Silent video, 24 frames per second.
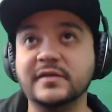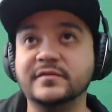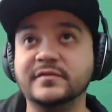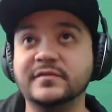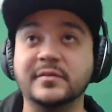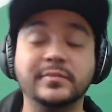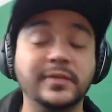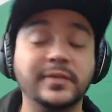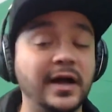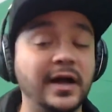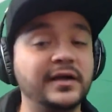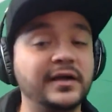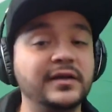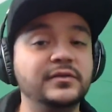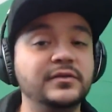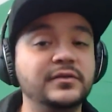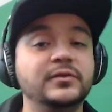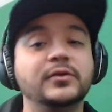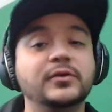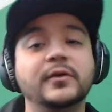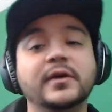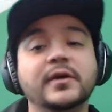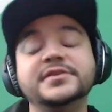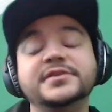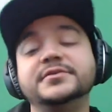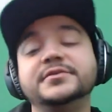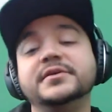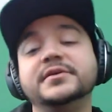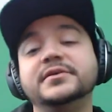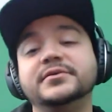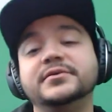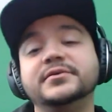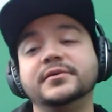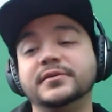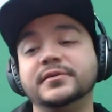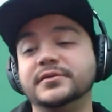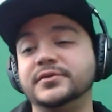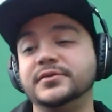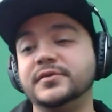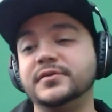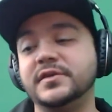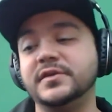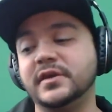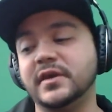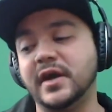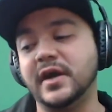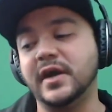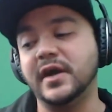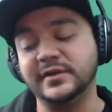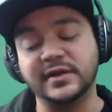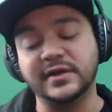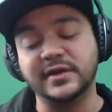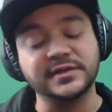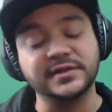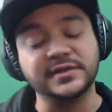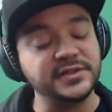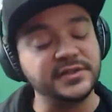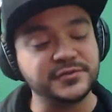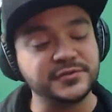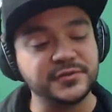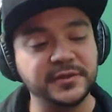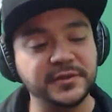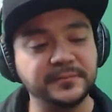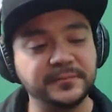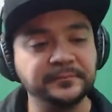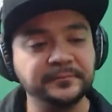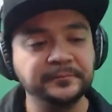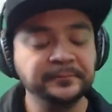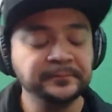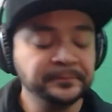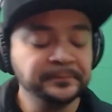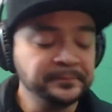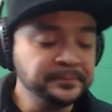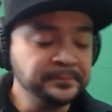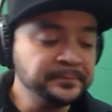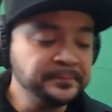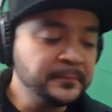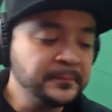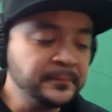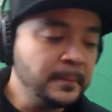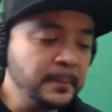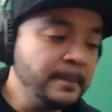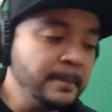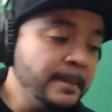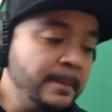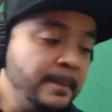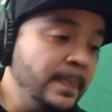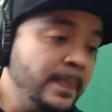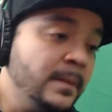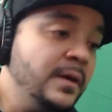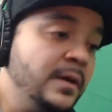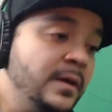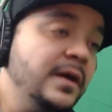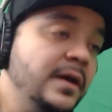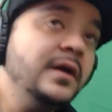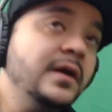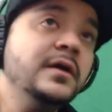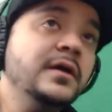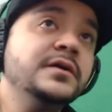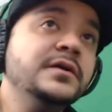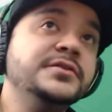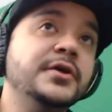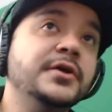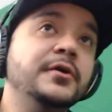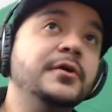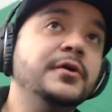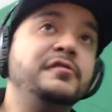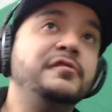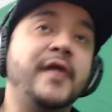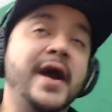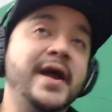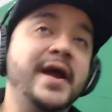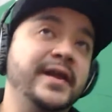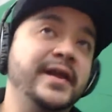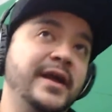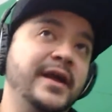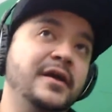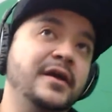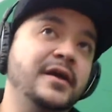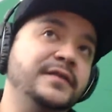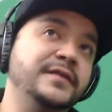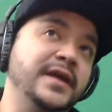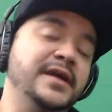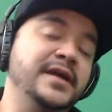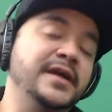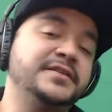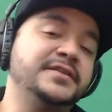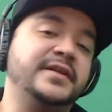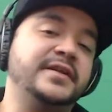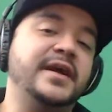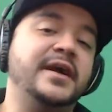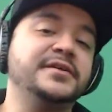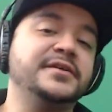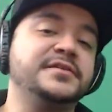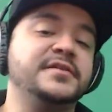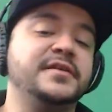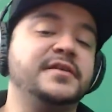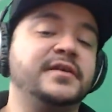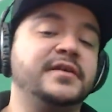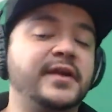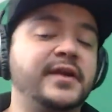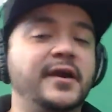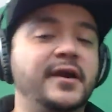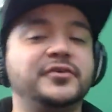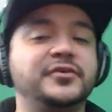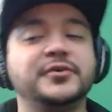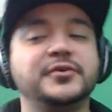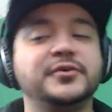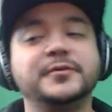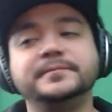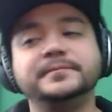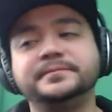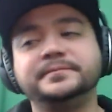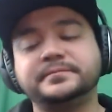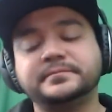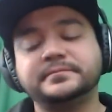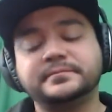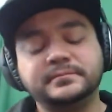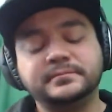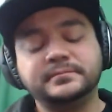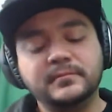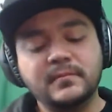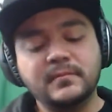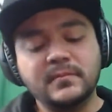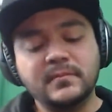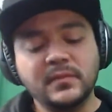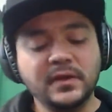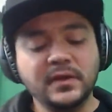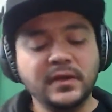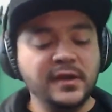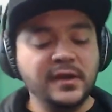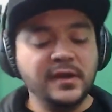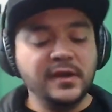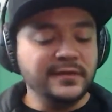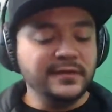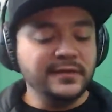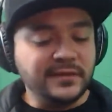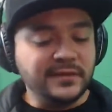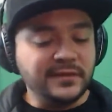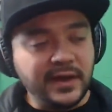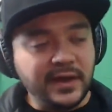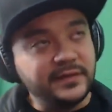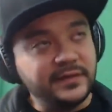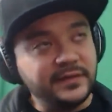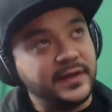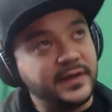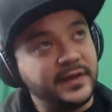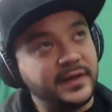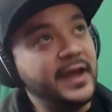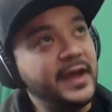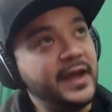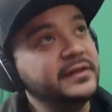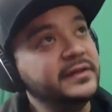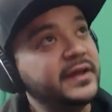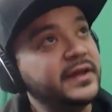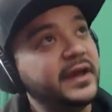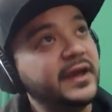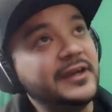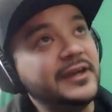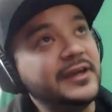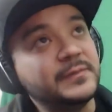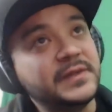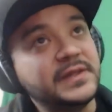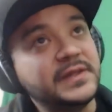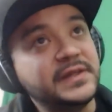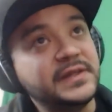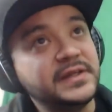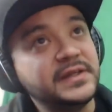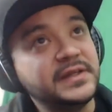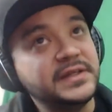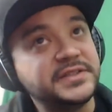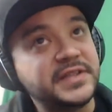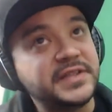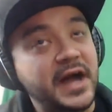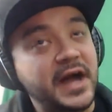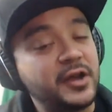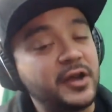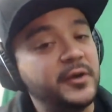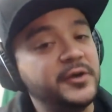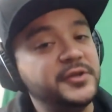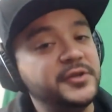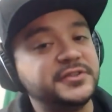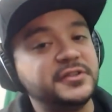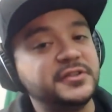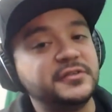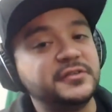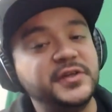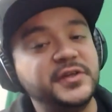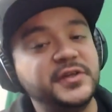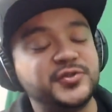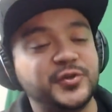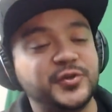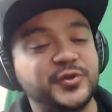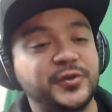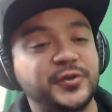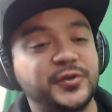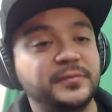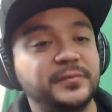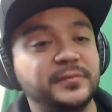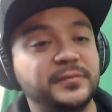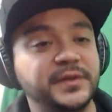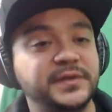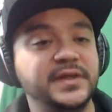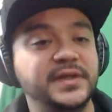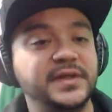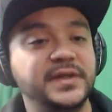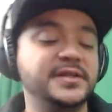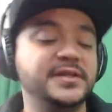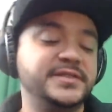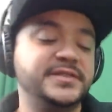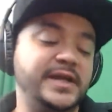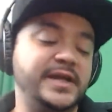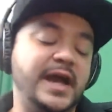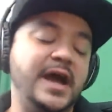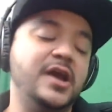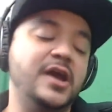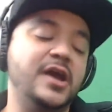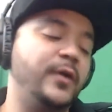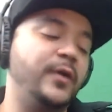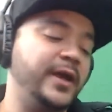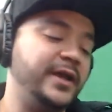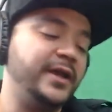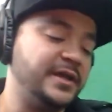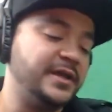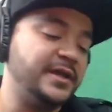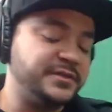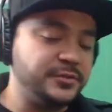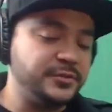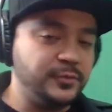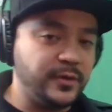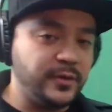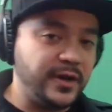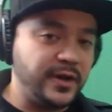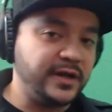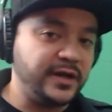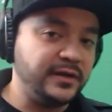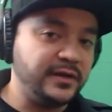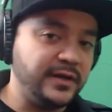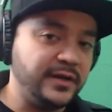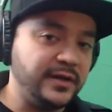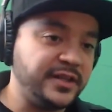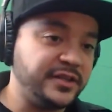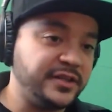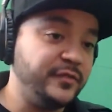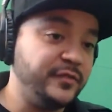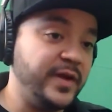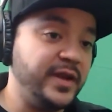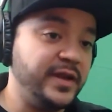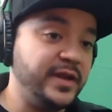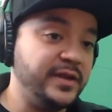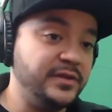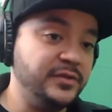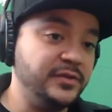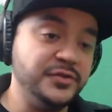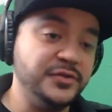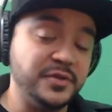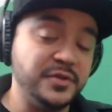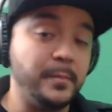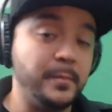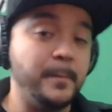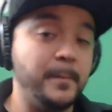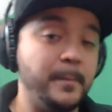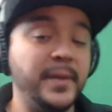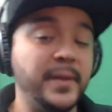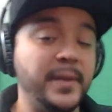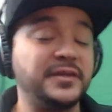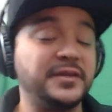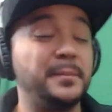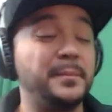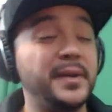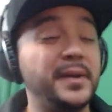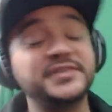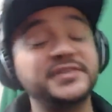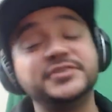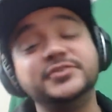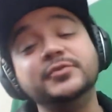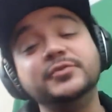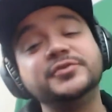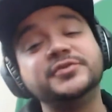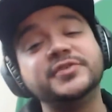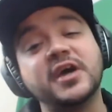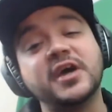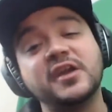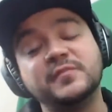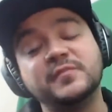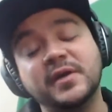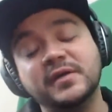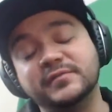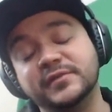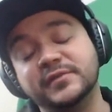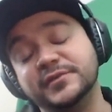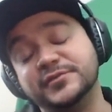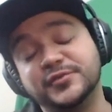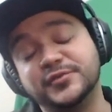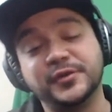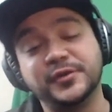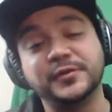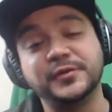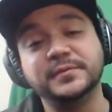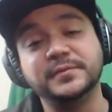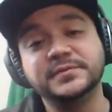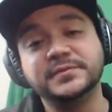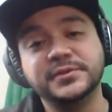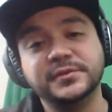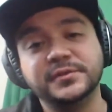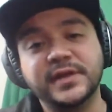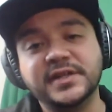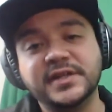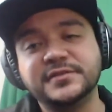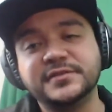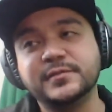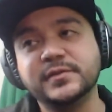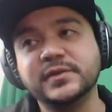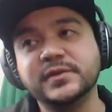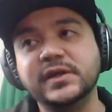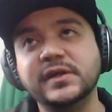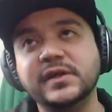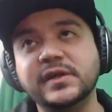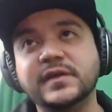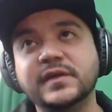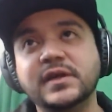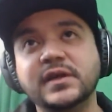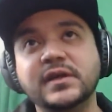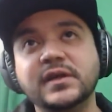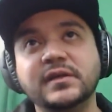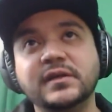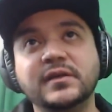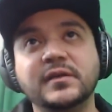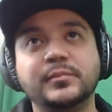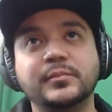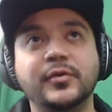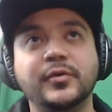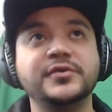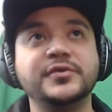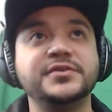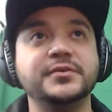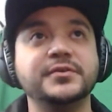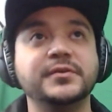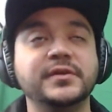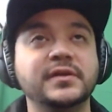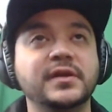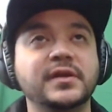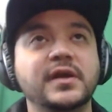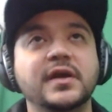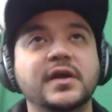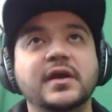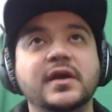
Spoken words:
If they block it, you can go into it and do the Idante string. So finding out the ins and outs of the character. And then the end game is, how do I use their V trigger? But then it's like, how do I get to where I can activate it and make the best use out of my V trigger? So that's really the approach to it.